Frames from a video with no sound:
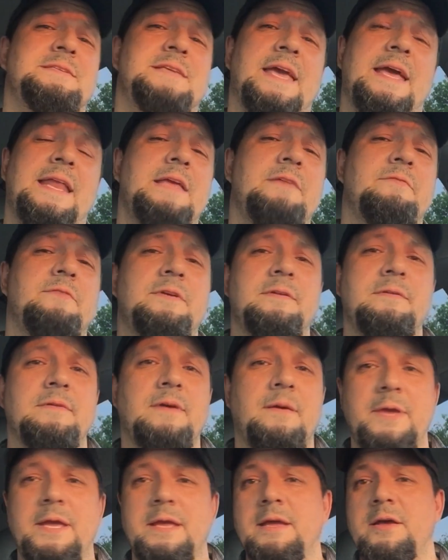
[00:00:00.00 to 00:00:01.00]
can't
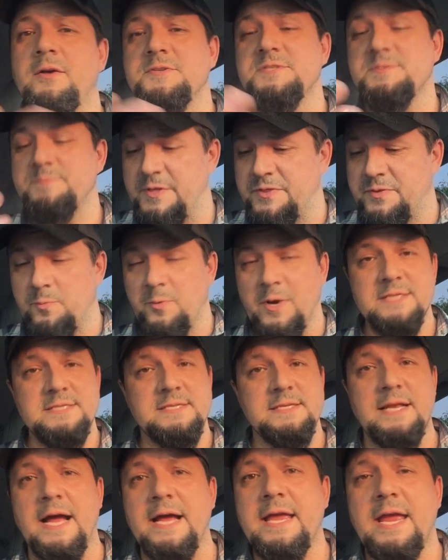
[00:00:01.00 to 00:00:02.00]
even. I mean, hell, Smith &
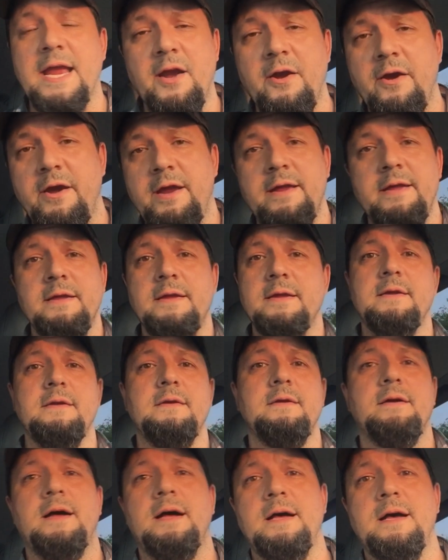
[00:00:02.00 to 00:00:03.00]
Wesson. I carry
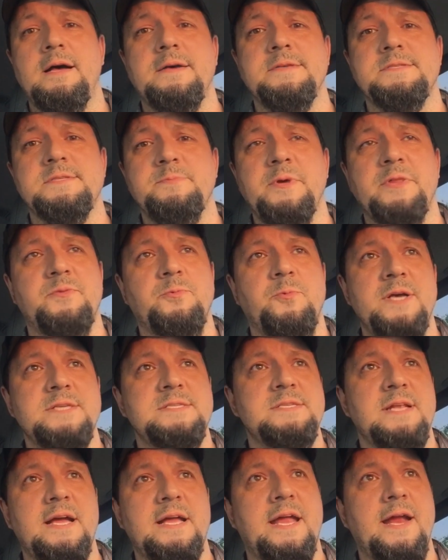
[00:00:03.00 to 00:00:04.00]
Smith & Wesson.